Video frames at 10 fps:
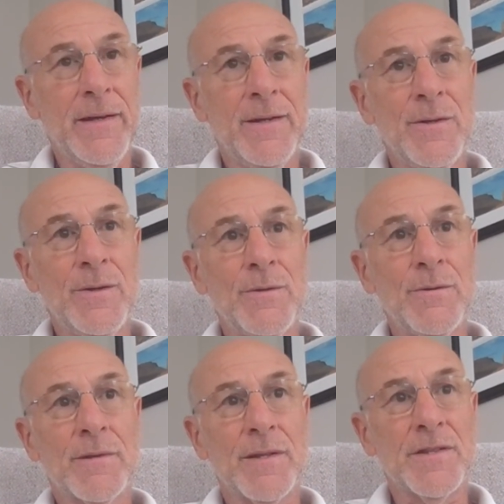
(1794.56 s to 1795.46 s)

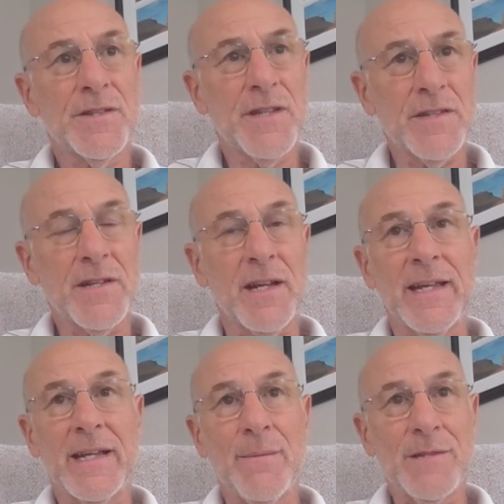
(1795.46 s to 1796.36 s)
who
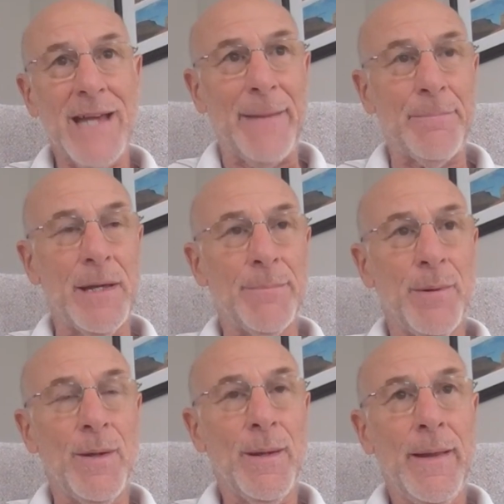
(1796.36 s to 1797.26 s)
consistently comes at
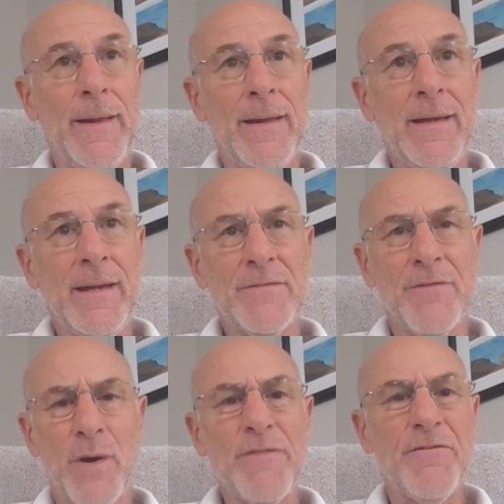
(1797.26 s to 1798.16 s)
people. He's a
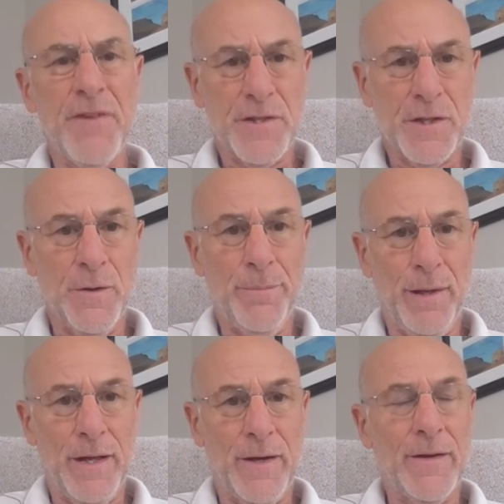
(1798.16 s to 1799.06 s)
very physical
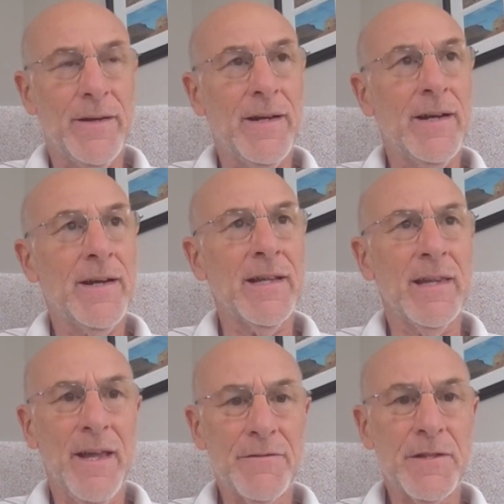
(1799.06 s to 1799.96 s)
player. He
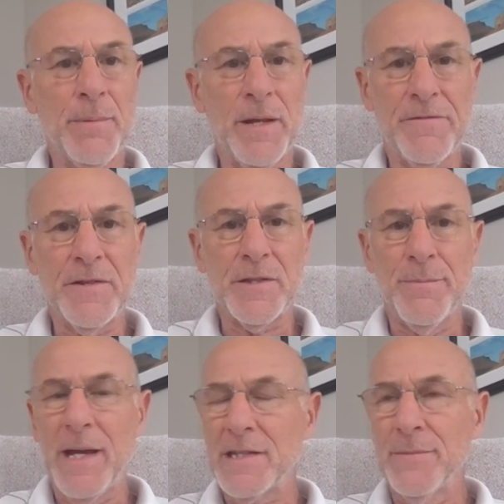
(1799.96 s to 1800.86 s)
loves to play physical
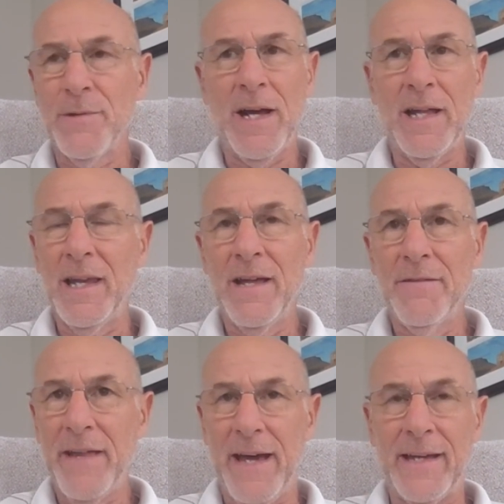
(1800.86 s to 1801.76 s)
basketball. I
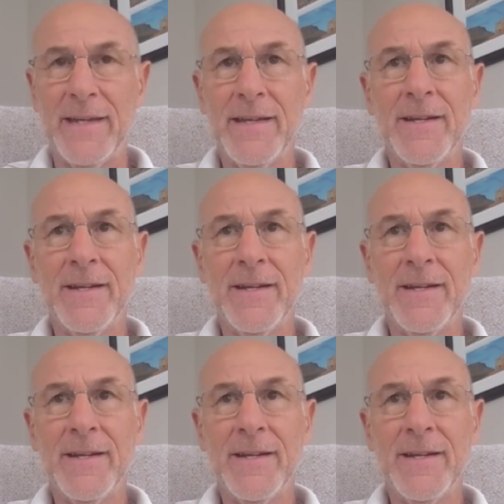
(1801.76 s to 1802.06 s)
love that.